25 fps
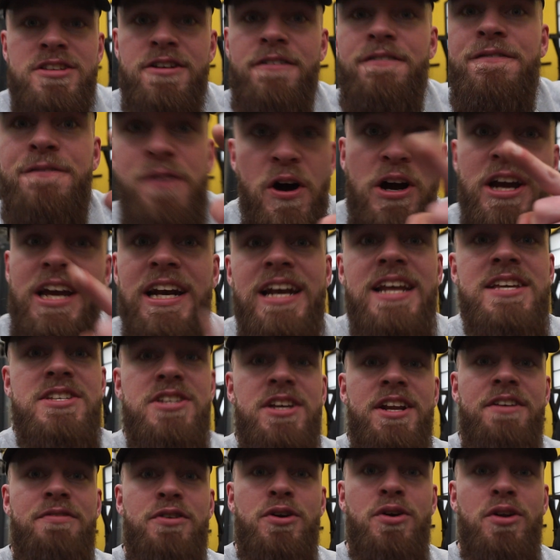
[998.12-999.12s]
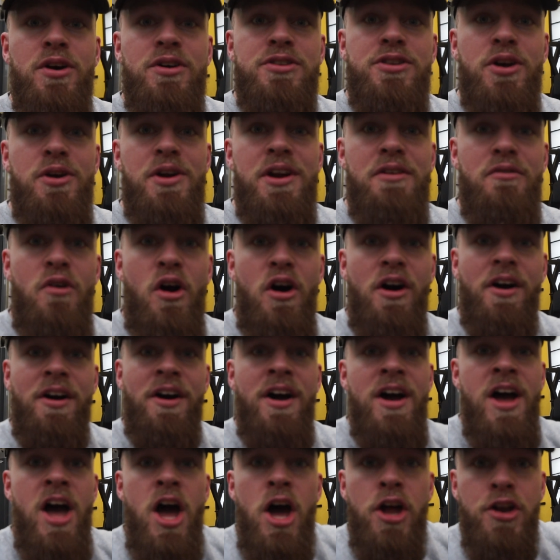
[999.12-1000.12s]
So fucking listen if you're doing it wrong.
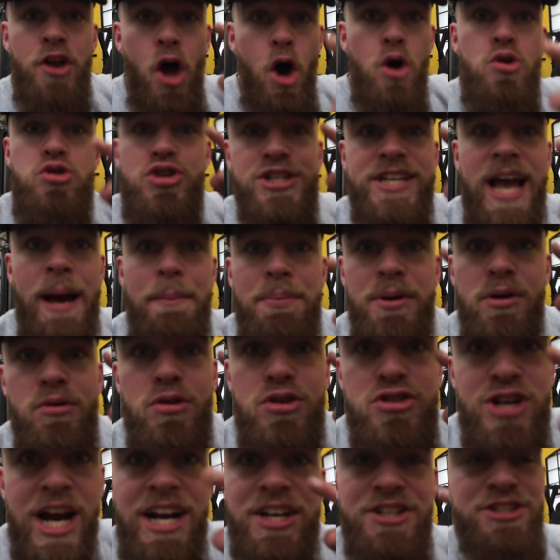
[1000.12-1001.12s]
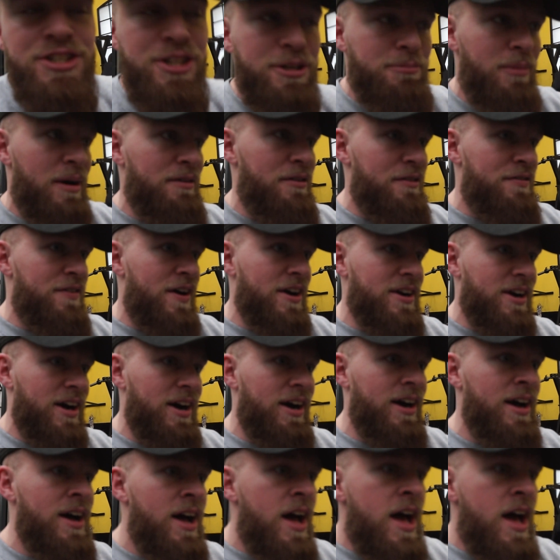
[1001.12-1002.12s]
No scapular retraction, you motherfucker.